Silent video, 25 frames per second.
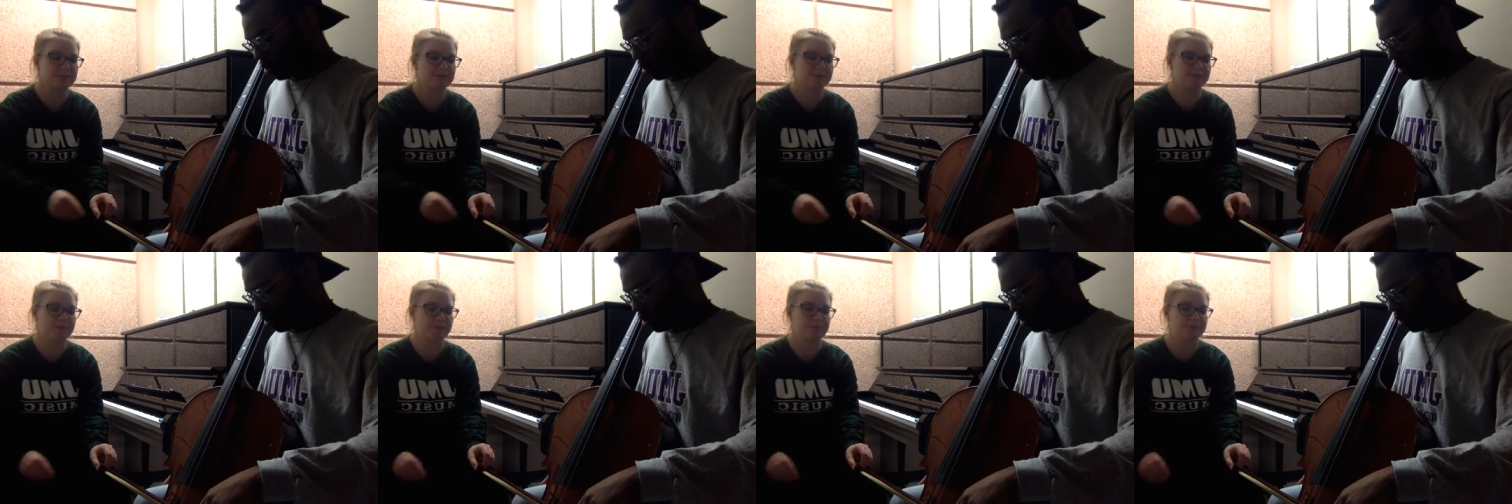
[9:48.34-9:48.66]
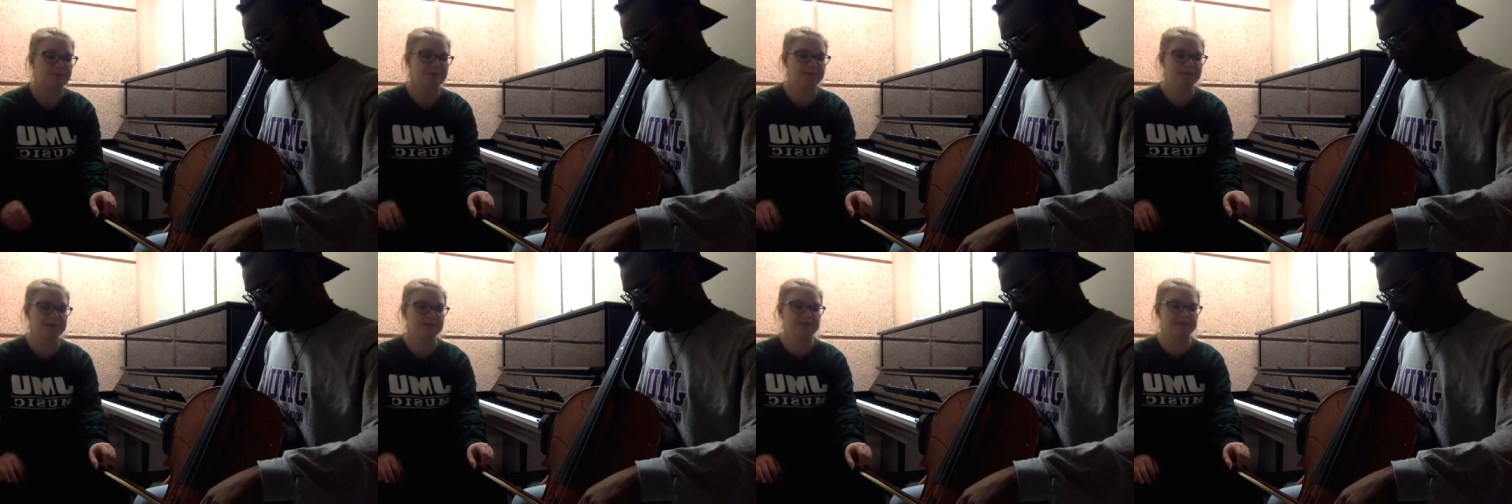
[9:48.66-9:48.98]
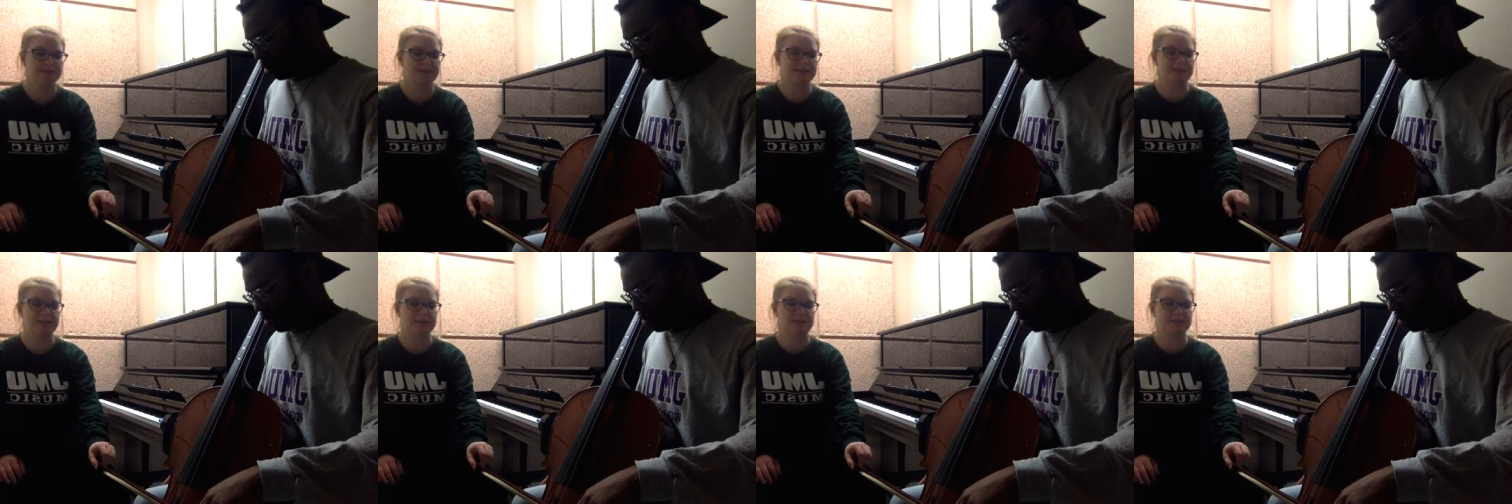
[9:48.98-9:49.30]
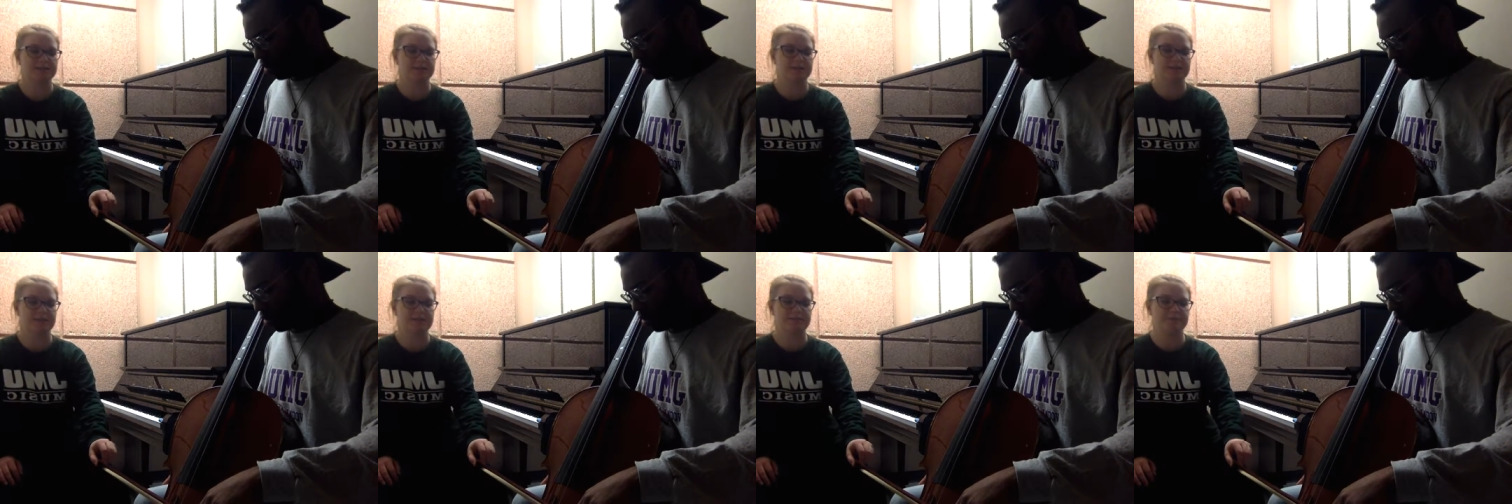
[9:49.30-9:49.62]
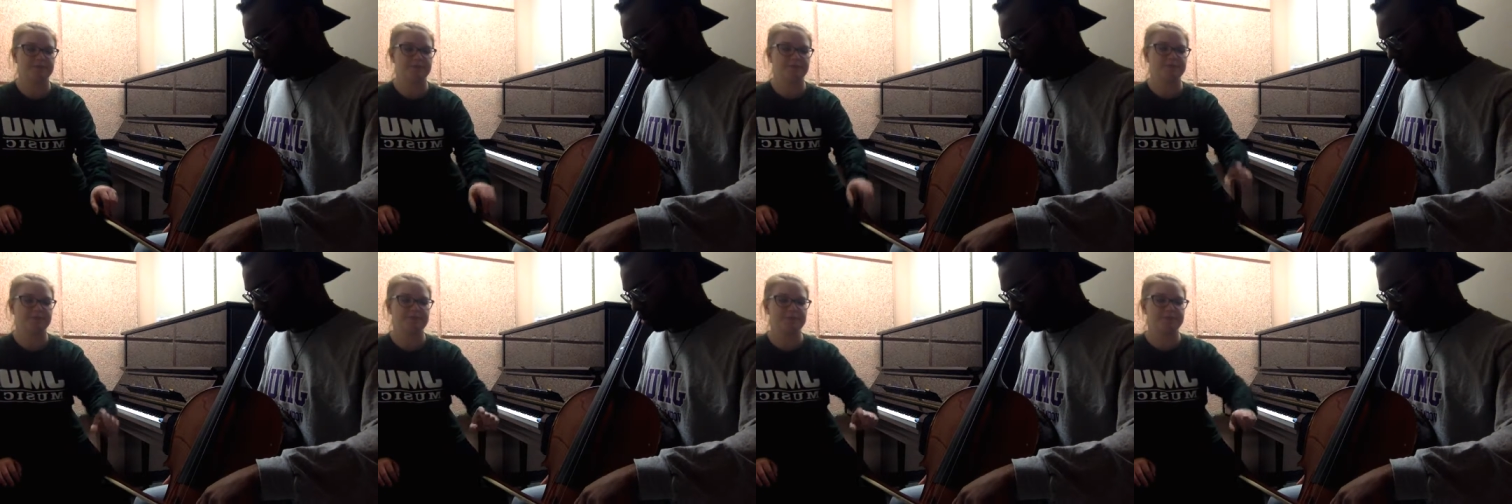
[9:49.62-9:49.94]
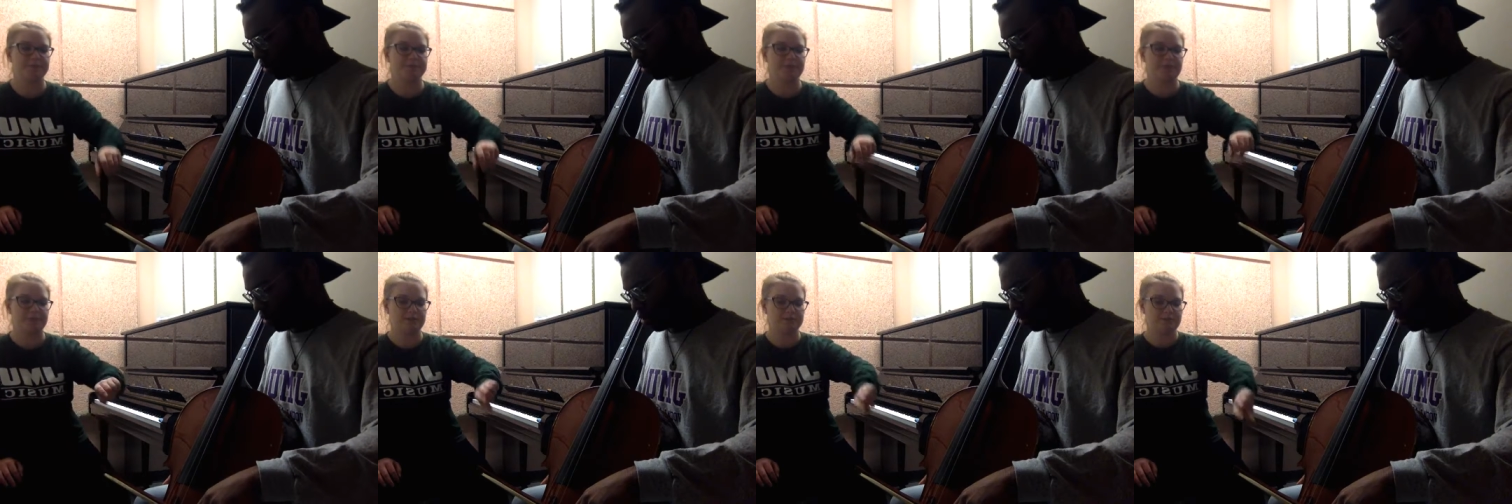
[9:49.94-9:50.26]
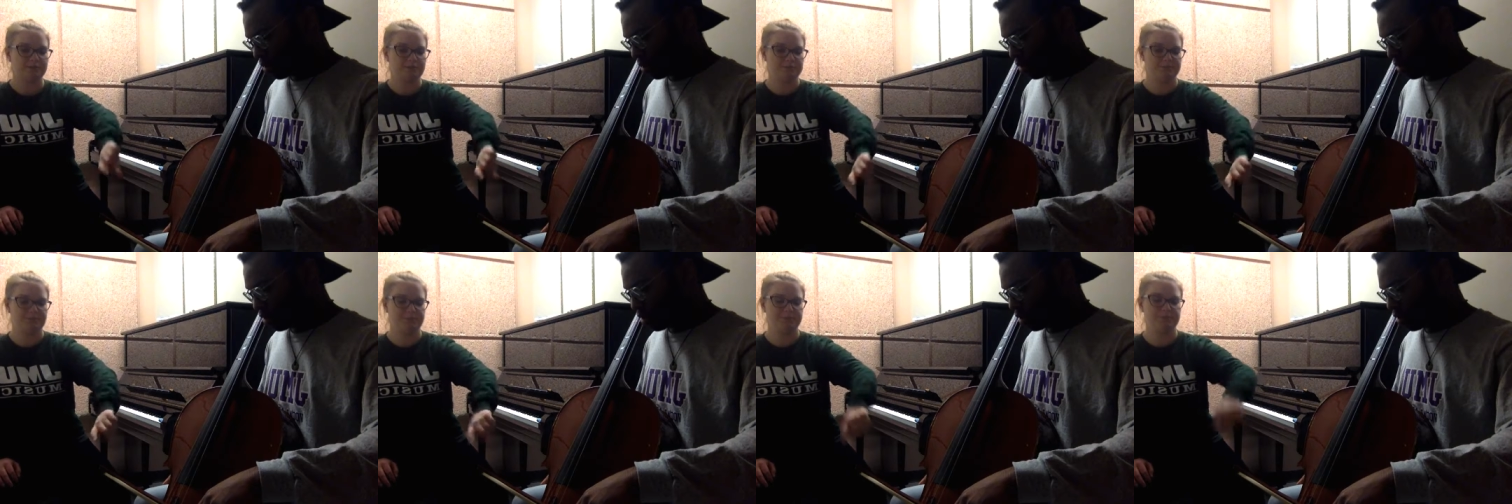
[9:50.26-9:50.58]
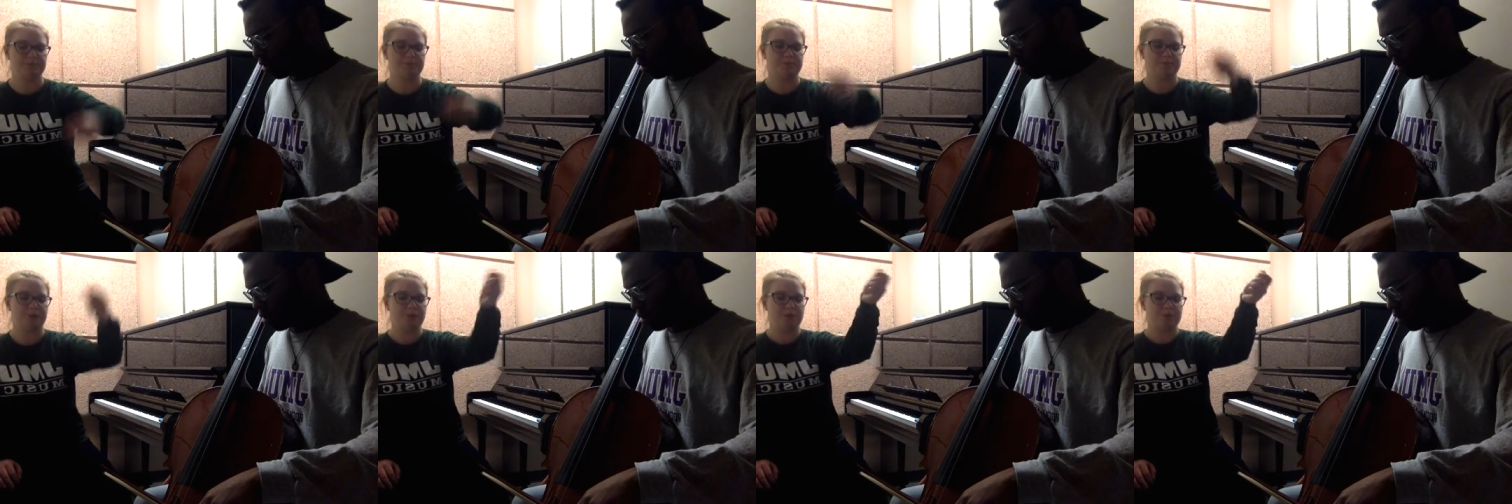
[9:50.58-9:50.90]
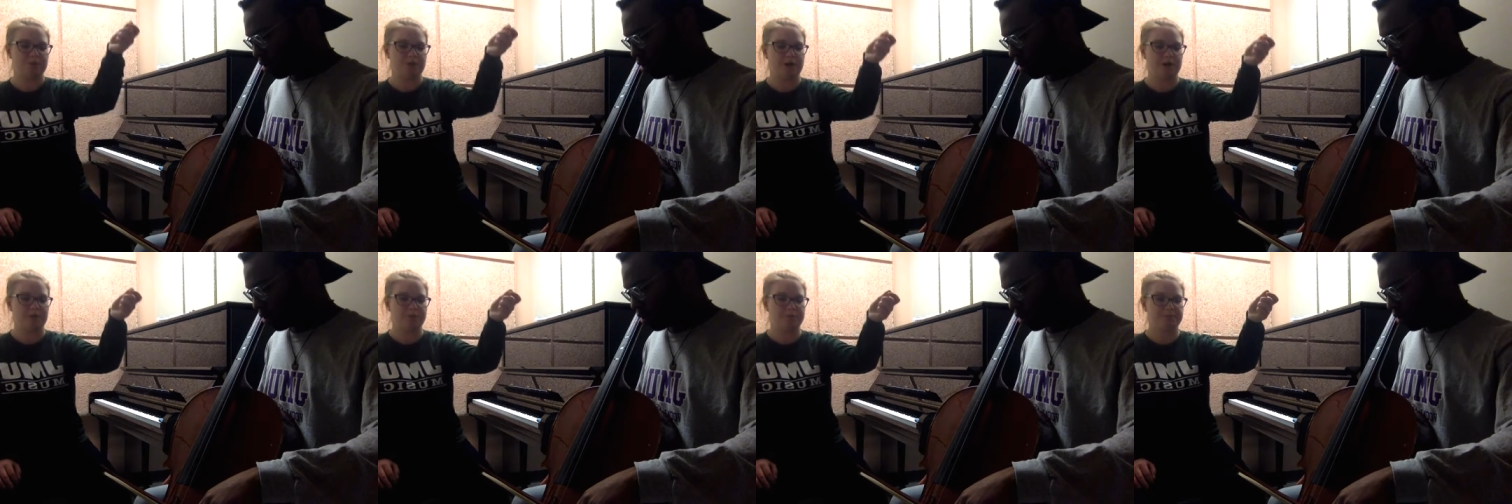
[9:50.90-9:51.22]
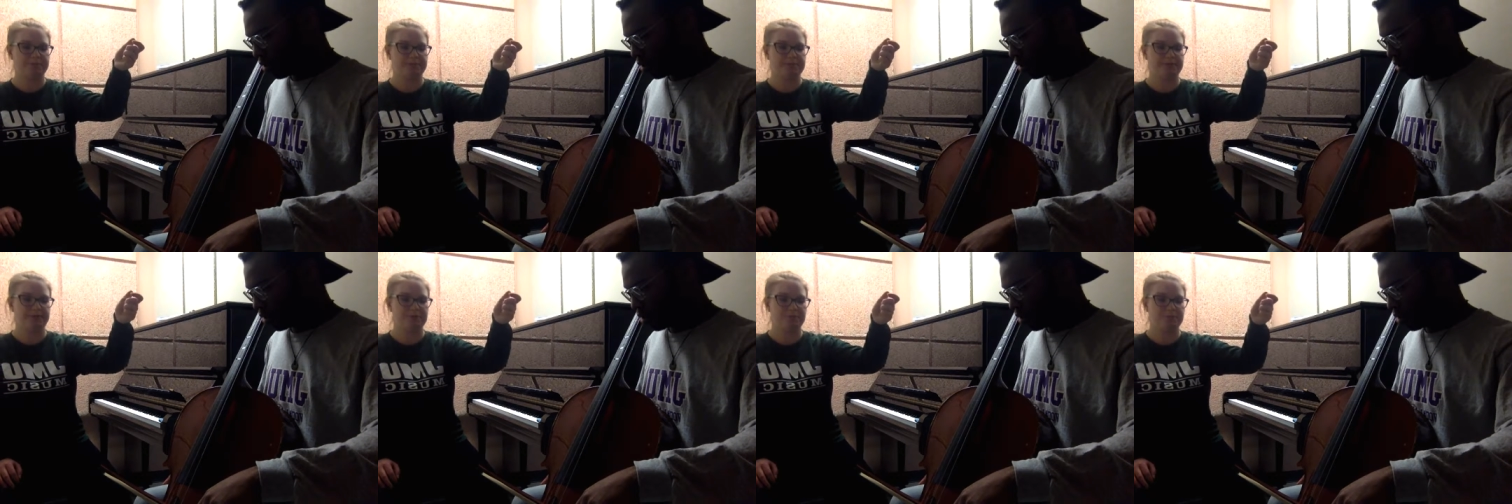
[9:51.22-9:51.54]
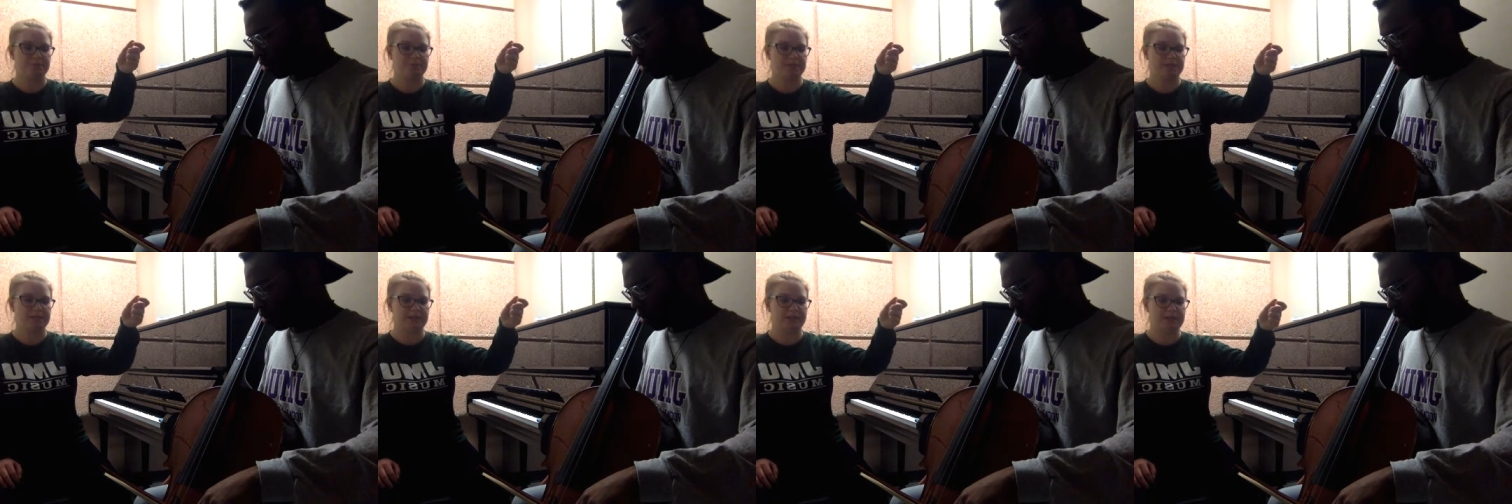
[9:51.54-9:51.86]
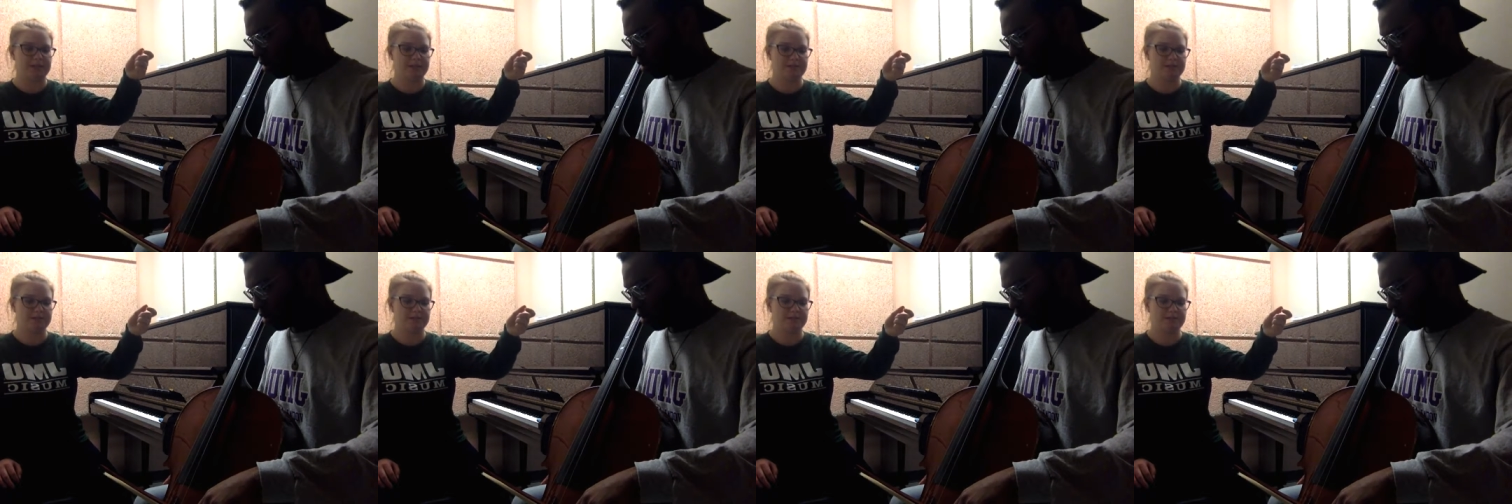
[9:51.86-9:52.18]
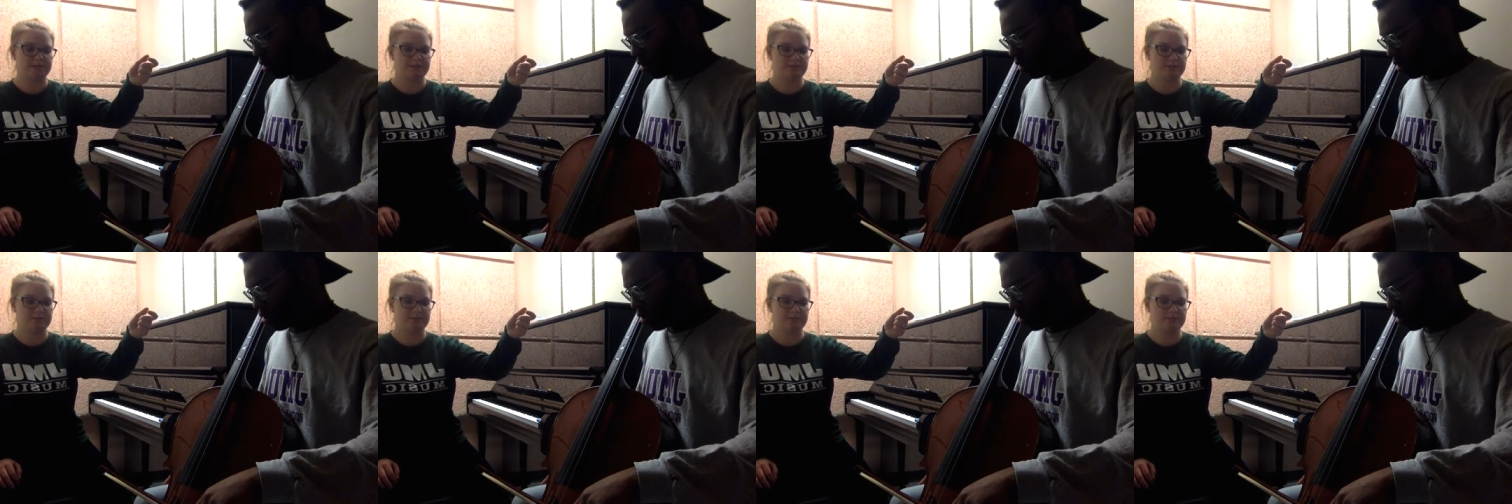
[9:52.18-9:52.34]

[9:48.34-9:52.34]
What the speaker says: to remember this is if you flip the bow up, like open the gate,